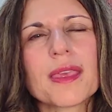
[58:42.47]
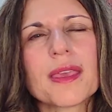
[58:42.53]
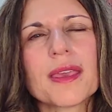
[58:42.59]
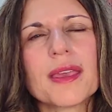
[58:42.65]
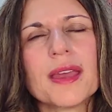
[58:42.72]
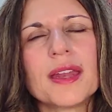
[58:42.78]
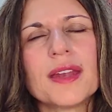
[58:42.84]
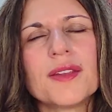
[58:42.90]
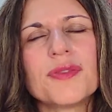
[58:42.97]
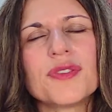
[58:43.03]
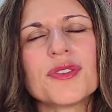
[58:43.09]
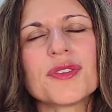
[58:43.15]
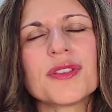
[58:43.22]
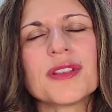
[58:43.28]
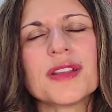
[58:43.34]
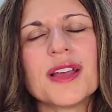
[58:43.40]
And if
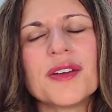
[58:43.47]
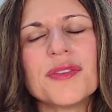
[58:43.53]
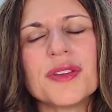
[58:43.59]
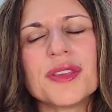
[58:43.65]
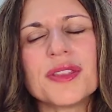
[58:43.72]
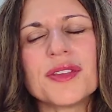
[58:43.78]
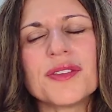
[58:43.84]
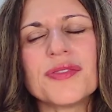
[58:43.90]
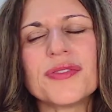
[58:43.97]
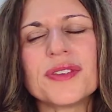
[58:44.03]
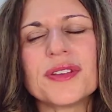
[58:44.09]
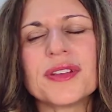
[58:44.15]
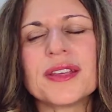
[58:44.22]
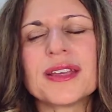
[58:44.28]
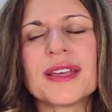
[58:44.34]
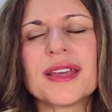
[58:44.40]
you're loving the
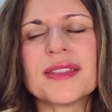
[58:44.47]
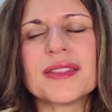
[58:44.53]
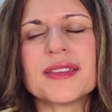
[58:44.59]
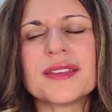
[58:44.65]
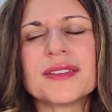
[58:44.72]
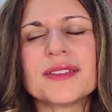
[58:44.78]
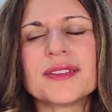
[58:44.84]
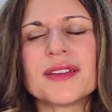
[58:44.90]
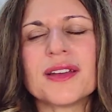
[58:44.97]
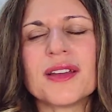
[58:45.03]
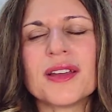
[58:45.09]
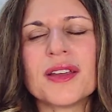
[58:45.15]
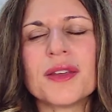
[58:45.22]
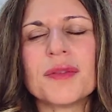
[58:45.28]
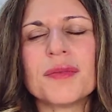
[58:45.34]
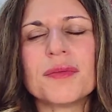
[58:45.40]
feeling at this
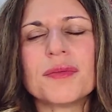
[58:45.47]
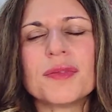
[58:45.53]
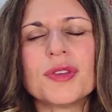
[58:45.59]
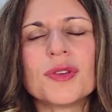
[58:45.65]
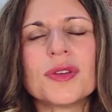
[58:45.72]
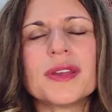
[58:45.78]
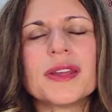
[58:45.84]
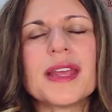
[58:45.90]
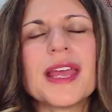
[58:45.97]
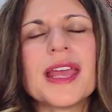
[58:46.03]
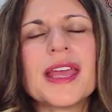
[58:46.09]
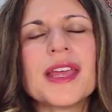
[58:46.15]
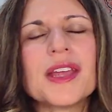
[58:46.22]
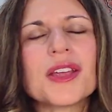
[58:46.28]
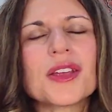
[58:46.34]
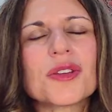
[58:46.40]
time, you can
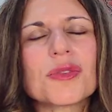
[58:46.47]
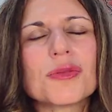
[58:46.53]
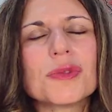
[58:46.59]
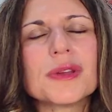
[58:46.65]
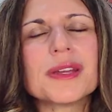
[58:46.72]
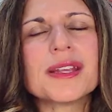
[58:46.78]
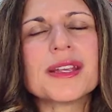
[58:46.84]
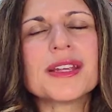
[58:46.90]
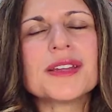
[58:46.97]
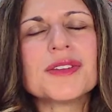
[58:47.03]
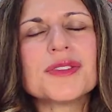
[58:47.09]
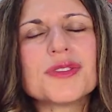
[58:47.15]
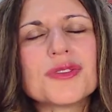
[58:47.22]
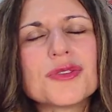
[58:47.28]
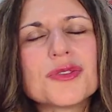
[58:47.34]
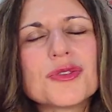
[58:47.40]
anchor it
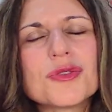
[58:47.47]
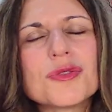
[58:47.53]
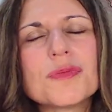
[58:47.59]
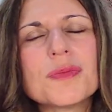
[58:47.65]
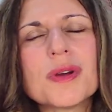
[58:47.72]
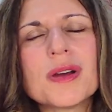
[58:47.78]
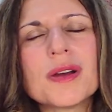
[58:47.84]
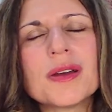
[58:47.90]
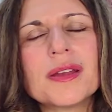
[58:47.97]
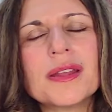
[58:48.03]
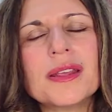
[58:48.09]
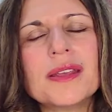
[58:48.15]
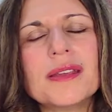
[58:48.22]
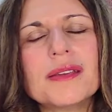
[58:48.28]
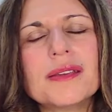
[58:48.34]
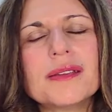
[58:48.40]
into your
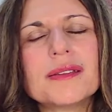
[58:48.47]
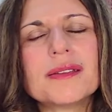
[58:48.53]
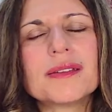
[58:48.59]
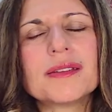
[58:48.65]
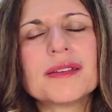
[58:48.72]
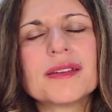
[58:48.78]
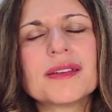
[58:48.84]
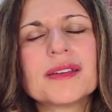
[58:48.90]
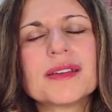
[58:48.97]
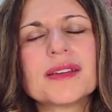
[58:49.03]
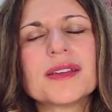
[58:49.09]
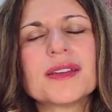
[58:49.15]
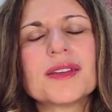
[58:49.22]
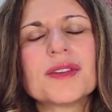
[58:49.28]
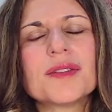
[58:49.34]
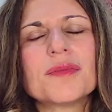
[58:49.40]
body
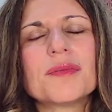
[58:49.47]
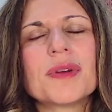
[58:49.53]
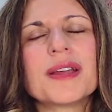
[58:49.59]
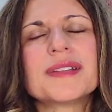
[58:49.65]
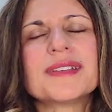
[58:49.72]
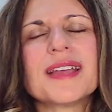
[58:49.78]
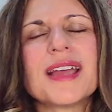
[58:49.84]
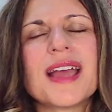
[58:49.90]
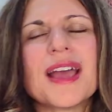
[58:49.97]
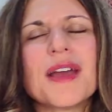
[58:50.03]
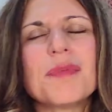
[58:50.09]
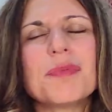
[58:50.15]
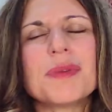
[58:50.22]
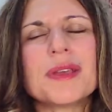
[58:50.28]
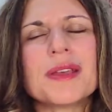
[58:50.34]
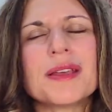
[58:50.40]
by
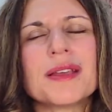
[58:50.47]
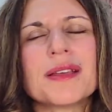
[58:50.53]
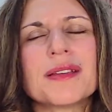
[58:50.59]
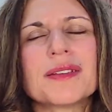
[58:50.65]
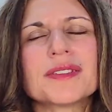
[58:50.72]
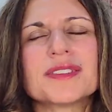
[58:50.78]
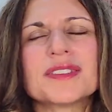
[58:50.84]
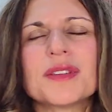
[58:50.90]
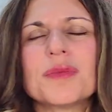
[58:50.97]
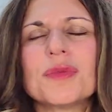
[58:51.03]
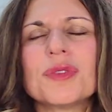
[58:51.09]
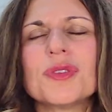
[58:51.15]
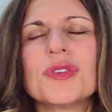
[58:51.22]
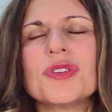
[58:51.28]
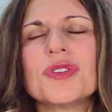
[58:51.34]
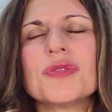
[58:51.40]
tapping
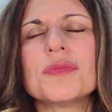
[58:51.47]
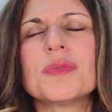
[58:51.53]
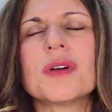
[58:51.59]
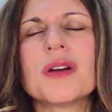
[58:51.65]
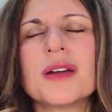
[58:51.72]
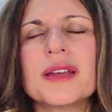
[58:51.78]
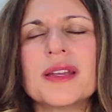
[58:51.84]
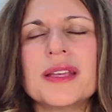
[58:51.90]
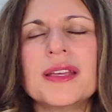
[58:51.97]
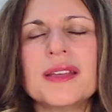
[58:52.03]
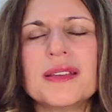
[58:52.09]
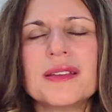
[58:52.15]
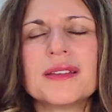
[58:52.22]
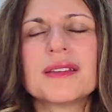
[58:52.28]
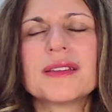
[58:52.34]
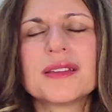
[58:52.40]
somewhere in your body,
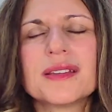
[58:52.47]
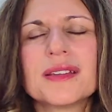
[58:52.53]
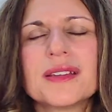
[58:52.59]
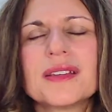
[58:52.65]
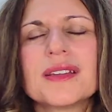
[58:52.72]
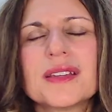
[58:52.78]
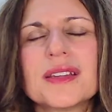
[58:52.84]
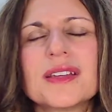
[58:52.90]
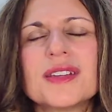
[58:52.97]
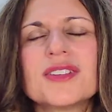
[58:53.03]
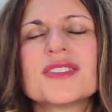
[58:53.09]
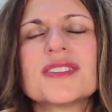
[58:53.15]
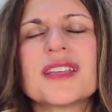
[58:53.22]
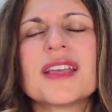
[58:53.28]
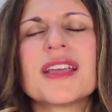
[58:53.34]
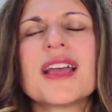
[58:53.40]

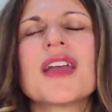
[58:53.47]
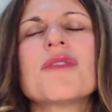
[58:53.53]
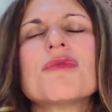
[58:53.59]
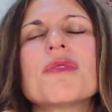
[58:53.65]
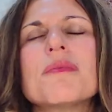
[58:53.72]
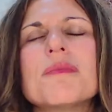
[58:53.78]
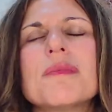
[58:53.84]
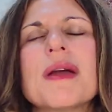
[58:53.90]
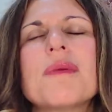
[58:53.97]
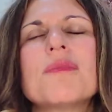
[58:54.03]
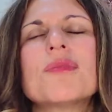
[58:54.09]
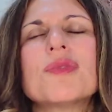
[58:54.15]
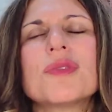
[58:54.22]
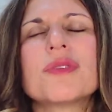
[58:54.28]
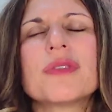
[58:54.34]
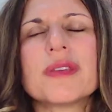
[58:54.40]
saying, I
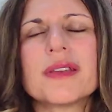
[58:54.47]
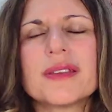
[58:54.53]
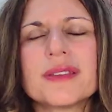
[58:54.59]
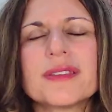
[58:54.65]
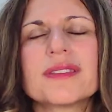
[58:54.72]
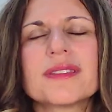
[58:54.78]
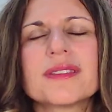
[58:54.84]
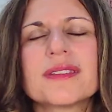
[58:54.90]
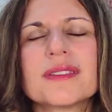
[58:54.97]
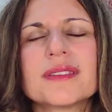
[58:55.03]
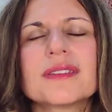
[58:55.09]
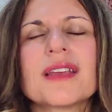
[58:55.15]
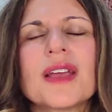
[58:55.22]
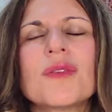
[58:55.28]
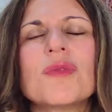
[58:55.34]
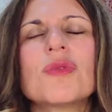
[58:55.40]
remember this.
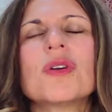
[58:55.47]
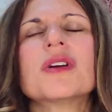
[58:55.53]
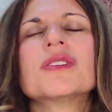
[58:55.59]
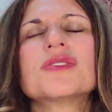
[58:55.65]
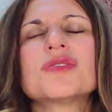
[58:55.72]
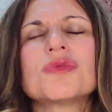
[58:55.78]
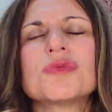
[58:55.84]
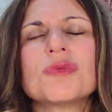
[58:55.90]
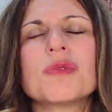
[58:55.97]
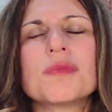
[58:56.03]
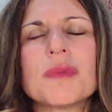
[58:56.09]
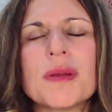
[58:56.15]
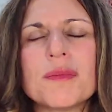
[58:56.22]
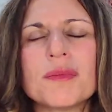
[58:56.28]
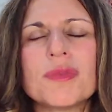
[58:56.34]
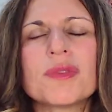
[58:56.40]
I want to
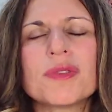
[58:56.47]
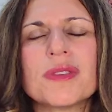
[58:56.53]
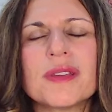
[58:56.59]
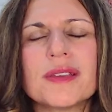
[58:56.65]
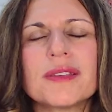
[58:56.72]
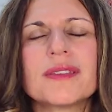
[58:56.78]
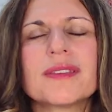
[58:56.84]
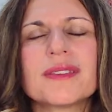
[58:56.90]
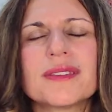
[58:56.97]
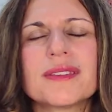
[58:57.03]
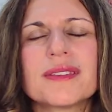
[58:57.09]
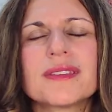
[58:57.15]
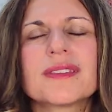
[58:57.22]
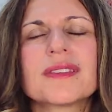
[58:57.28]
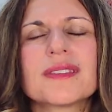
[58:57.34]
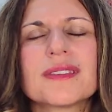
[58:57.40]
remember this.